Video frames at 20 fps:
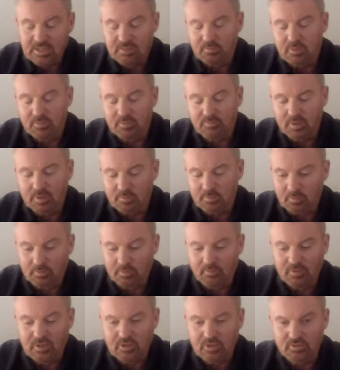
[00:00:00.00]
I'm a
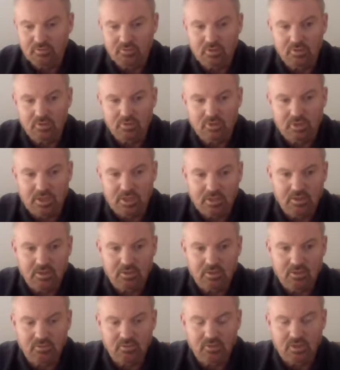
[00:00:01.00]
professional
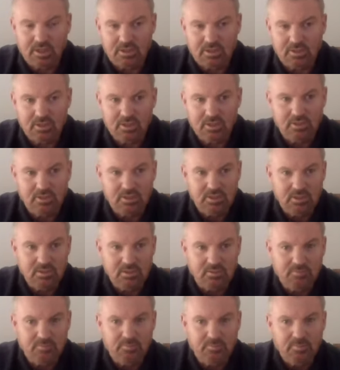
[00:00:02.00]
contract
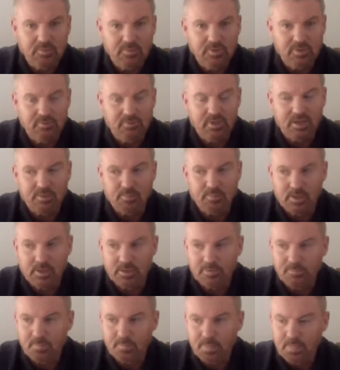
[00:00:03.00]
IT
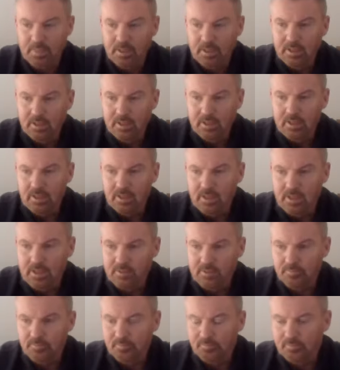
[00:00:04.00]
developer,
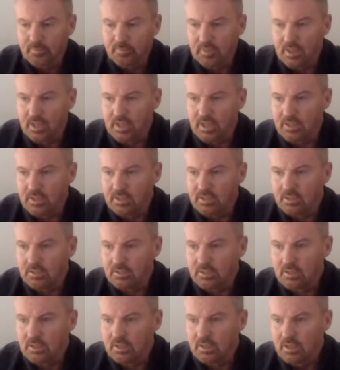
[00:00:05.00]
and
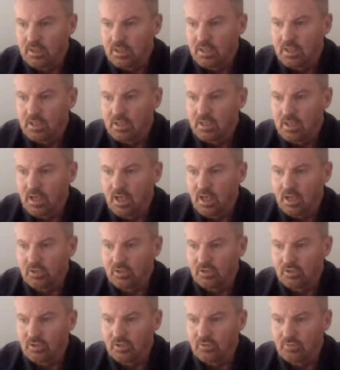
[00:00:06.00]
I
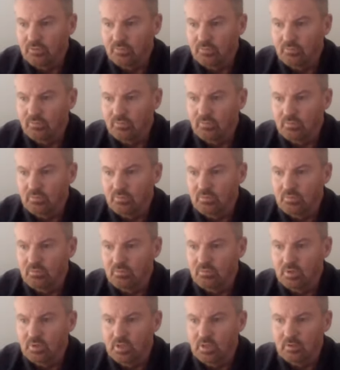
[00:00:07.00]
just thought
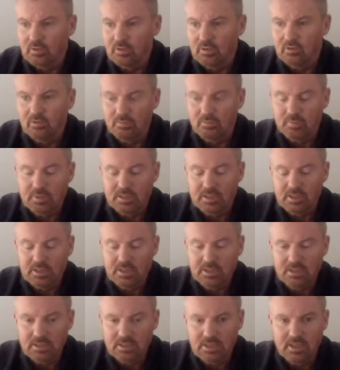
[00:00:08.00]
this would be an
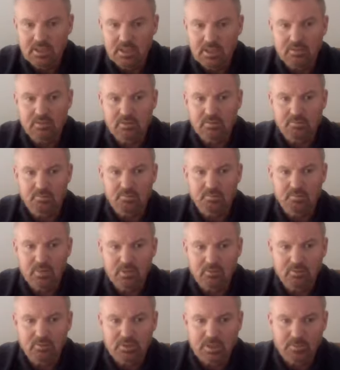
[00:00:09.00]
easy gig to
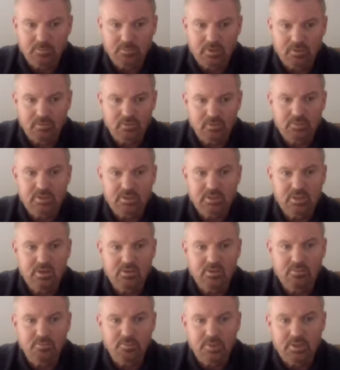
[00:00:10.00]
build something for
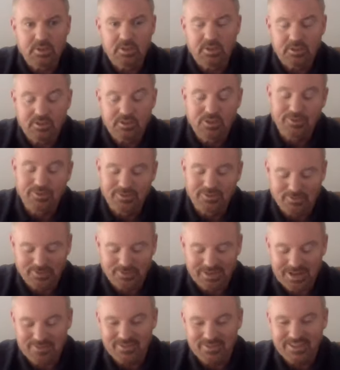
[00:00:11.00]
myself, but it took
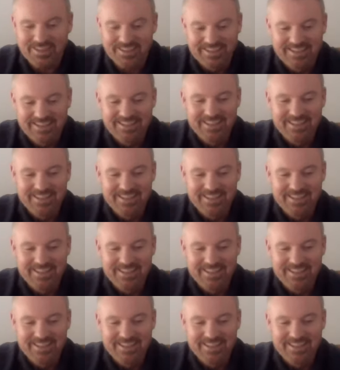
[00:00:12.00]
forever.